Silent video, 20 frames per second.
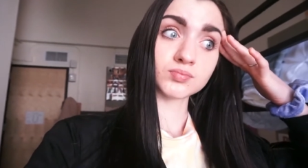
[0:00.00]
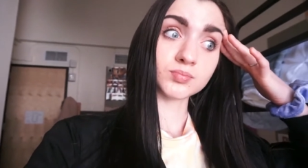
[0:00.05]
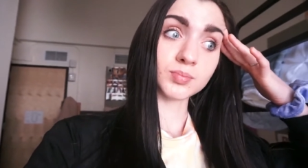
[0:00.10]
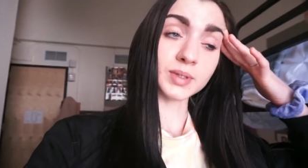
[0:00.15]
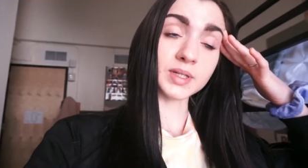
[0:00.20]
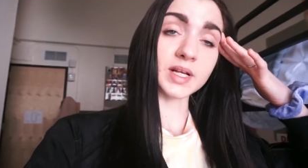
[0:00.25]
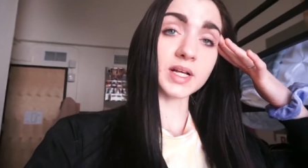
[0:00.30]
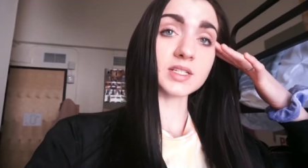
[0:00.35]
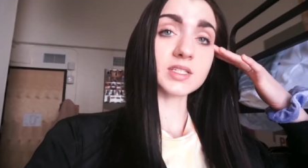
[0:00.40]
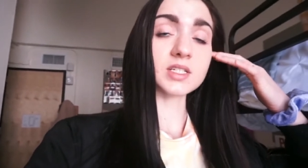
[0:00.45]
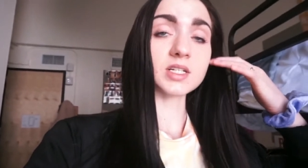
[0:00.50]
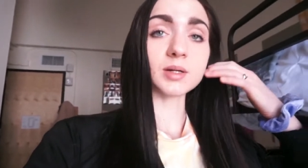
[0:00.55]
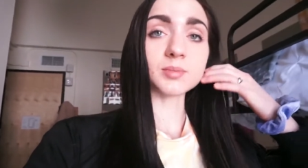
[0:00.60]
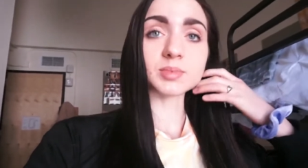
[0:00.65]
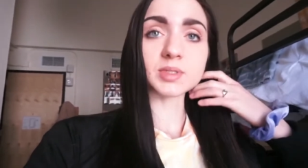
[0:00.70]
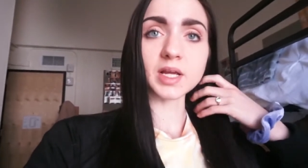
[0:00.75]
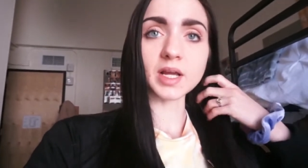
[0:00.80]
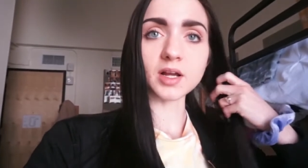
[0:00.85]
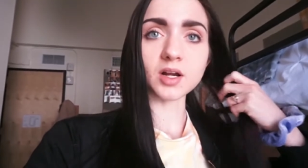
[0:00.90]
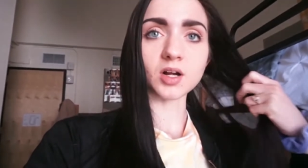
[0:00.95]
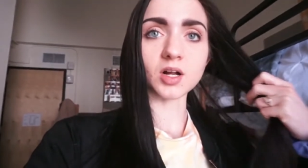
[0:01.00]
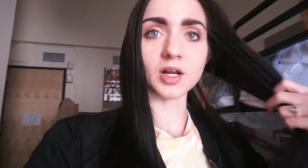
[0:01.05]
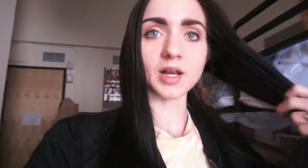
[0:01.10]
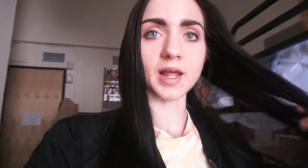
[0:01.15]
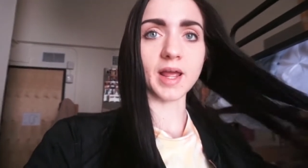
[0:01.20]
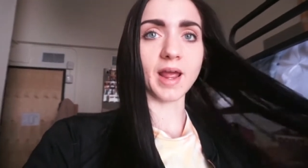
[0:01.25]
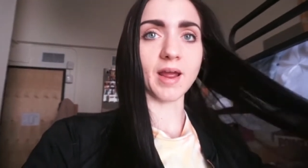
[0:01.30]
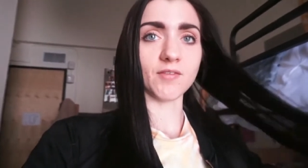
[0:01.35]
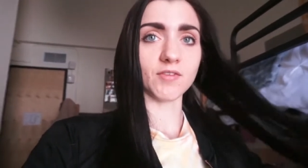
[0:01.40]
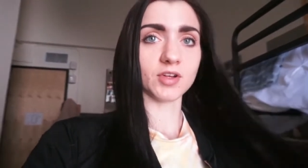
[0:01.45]
But that's an update on
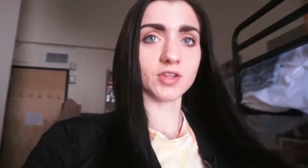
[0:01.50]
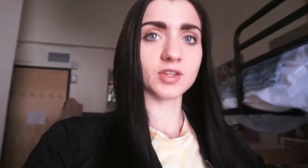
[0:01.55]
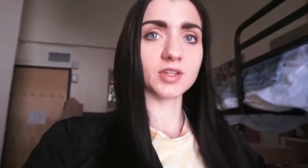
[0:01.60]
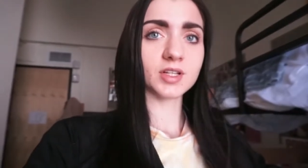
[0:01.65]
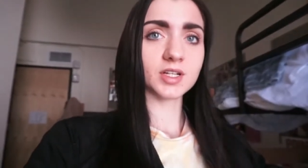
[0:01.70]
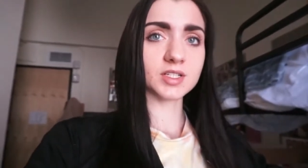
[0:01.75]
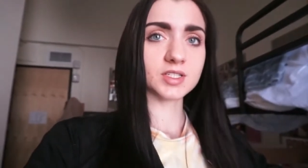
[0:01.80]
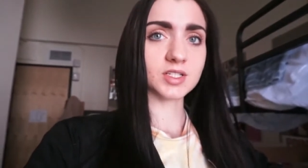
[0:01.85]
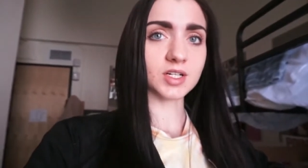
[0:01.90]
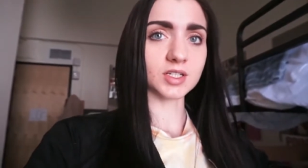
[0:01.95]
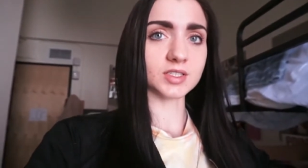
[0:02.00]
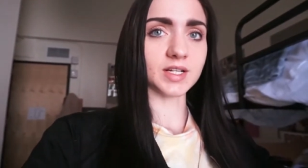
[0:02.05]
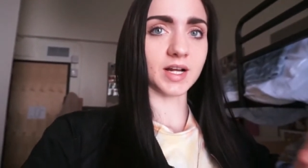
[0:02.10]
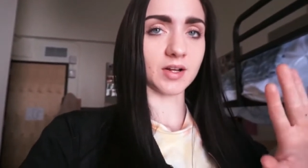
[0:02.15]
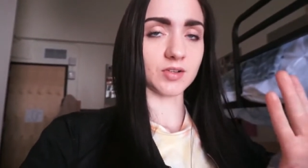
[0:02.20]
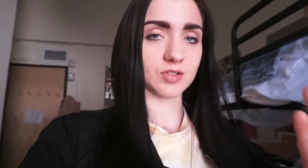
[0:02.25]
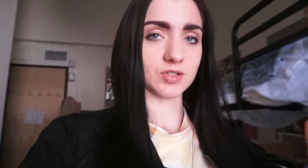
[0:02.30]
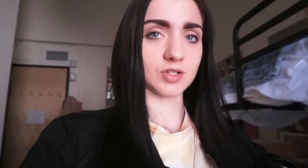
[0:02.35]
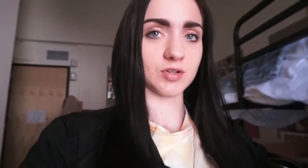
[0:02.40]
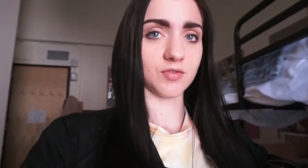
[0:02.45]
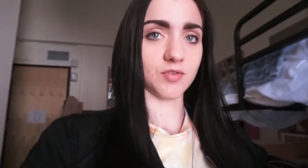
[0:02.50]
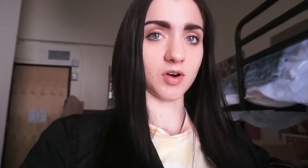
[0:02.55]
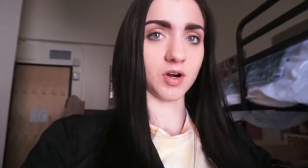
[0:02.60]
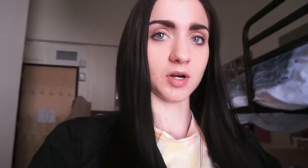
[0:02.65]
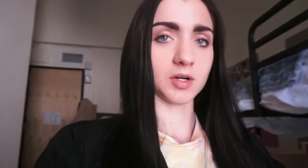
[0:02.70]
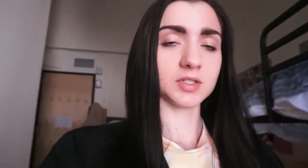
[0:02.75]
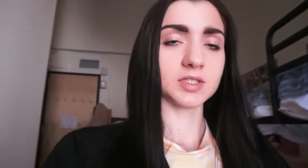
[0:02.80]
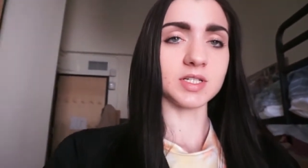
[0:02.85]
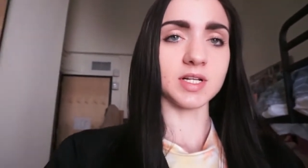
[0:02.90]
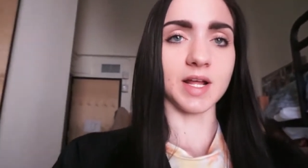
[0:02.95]
everything that has gone down so
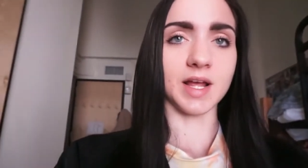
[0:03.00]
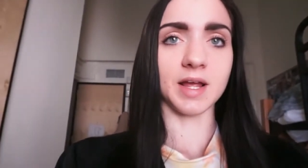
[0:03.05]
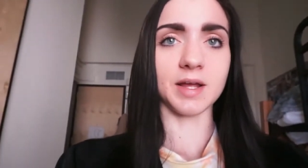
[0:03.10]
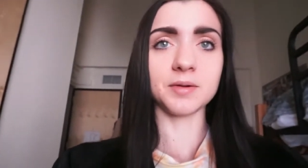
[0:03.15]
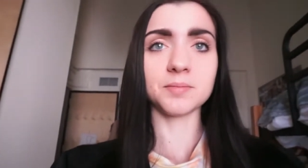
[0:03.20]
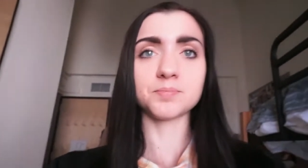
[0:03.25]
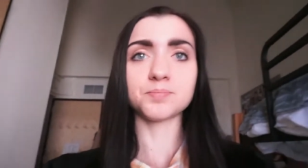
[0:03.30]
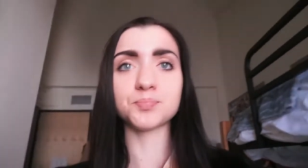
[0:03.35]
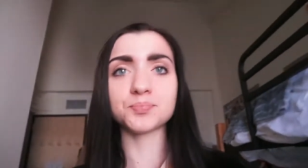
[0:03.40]
far today.